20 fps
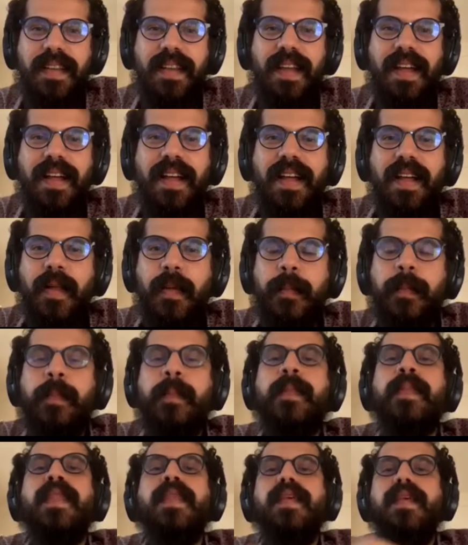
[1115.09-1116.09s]
Um,
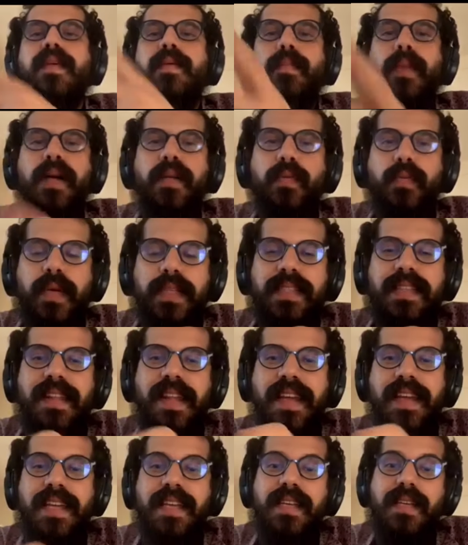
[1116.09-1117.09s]
but what
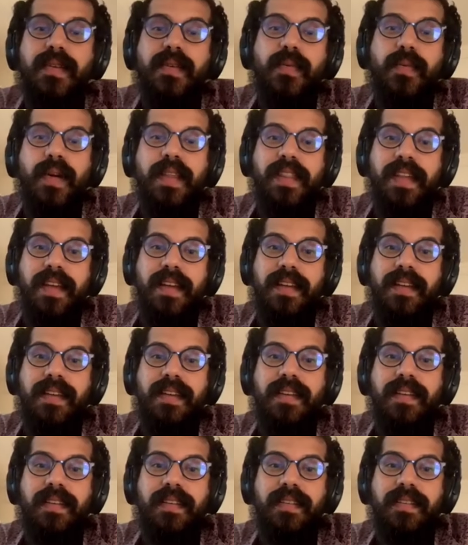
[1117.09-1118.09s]
they what
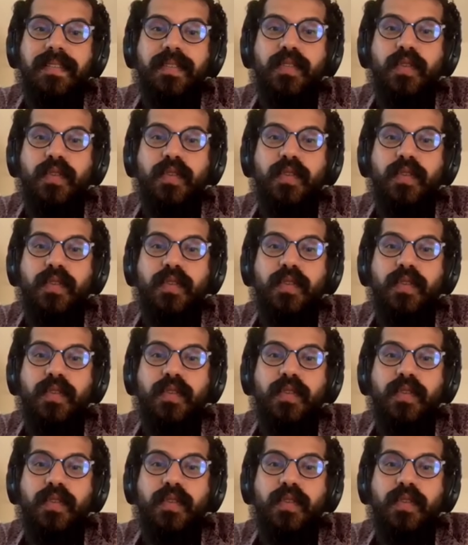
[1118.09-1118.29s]
they